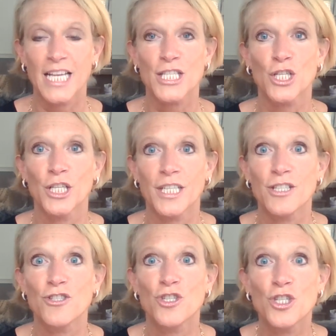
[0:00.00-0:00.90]
It's going to
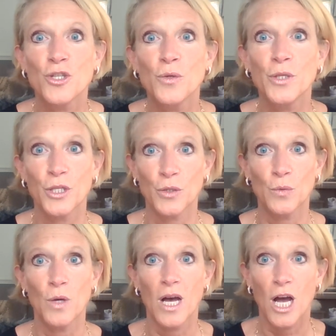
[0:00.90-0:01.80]
chew
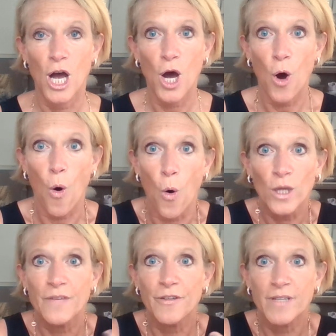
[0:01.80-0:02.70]
you,
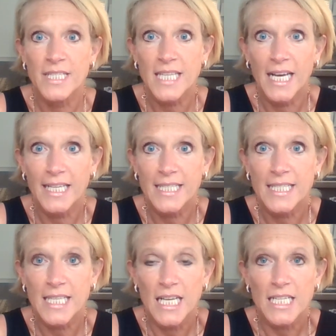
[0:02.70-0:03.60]
all of your
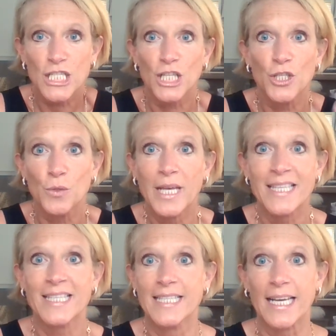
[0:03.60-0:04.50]
insides, till you
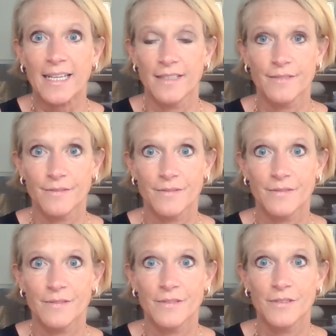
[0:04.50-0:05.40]
get sick.
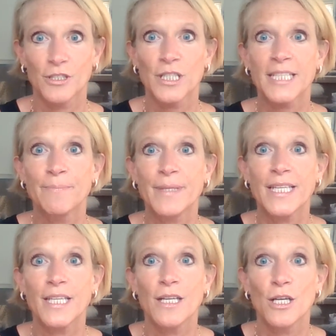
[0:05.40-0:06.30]
You're going to
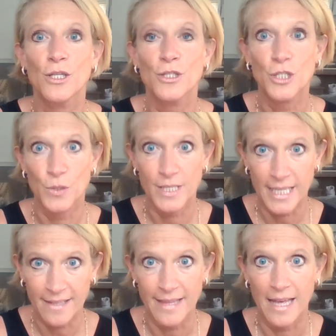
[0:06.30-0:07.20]
be too
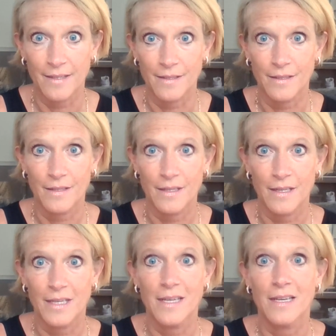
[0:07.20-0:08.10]
sick then
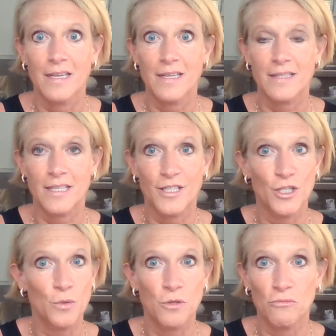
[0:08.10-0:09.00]
to
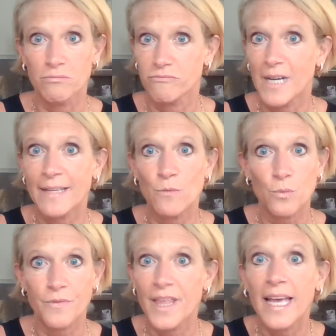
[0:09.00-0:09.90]
do the right
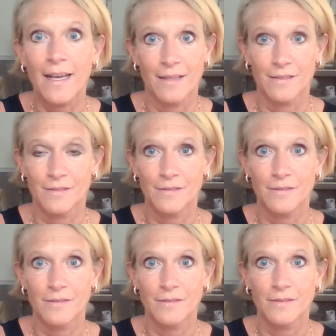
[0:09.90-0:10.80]
thing,
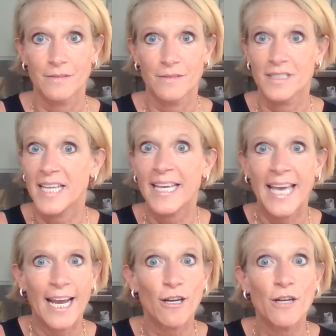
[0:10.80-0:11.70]
to take
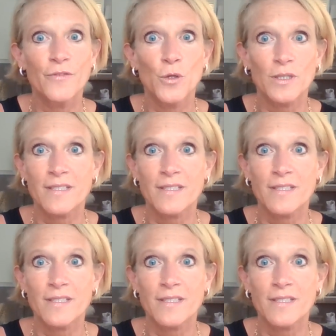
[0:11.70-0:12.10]
care of your